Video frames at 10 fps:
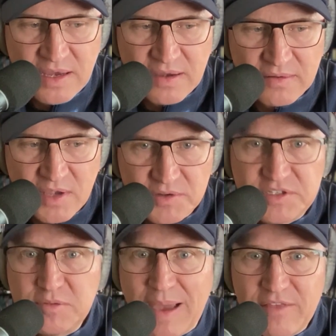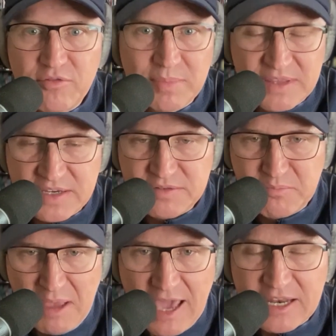goes to the bathroom, but then
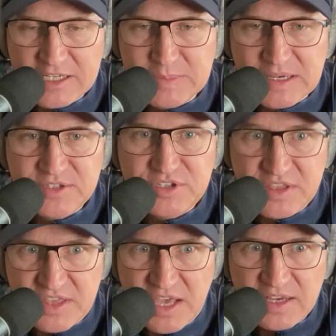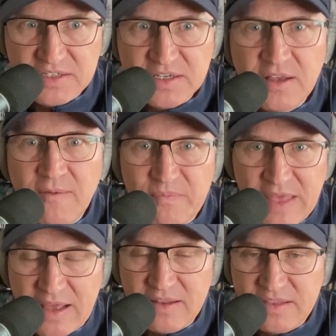panics because she thinks
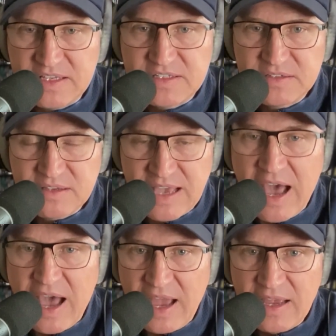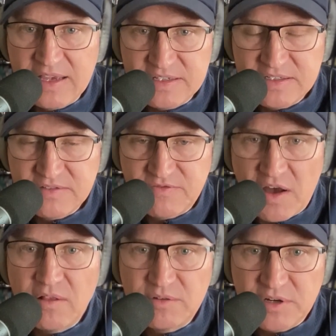that this guy has
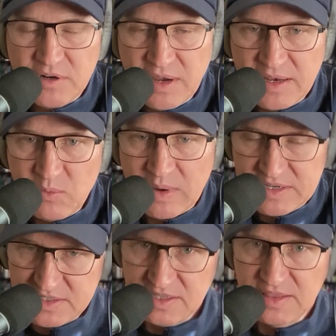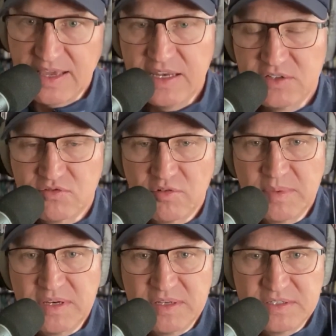followed her and went into the ladies' room
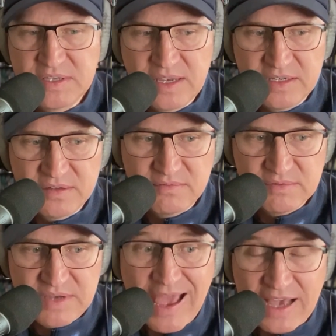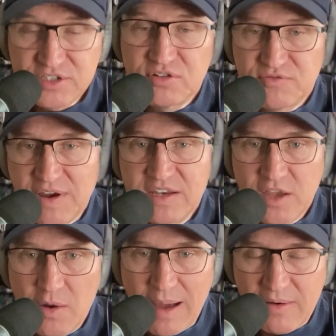and has her friend
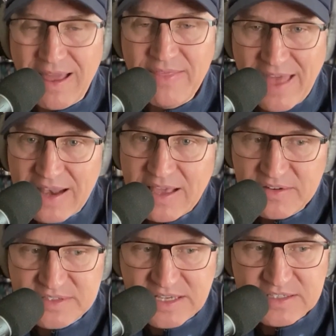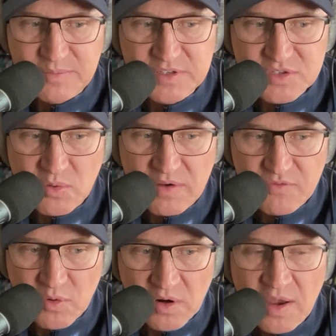go out. And that kind of sets up the story
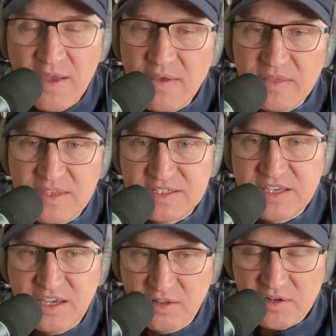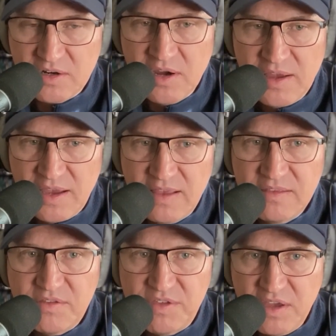for this killer in
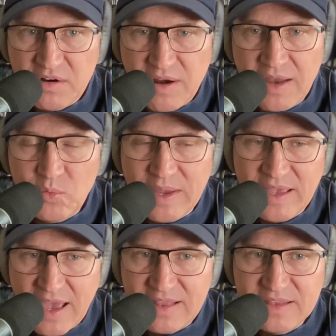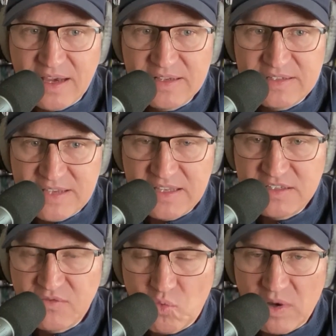the theater. And we get a sense
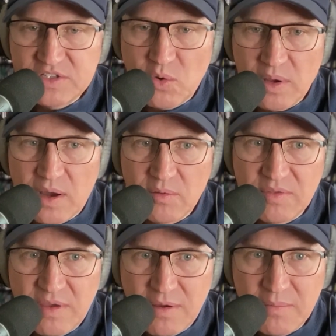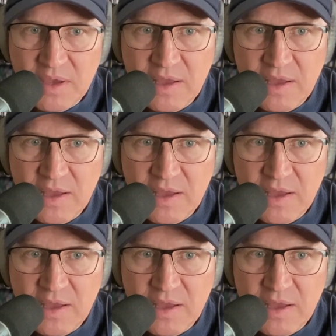of what's going on with him,